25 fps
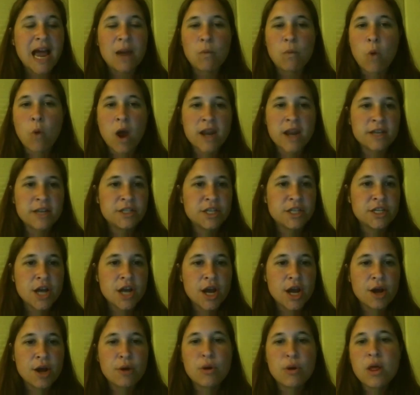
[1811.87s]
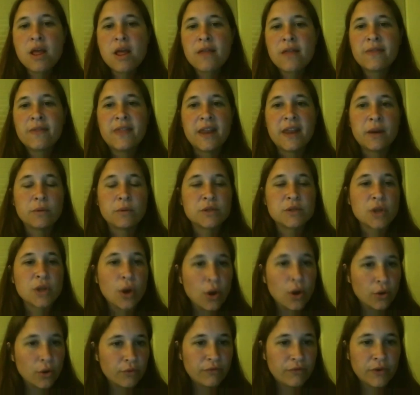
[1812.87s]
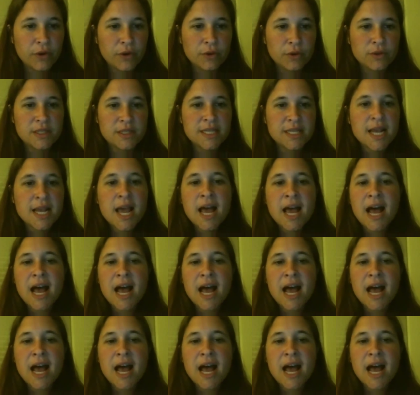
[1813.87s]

I wanted to know that it was whole foods.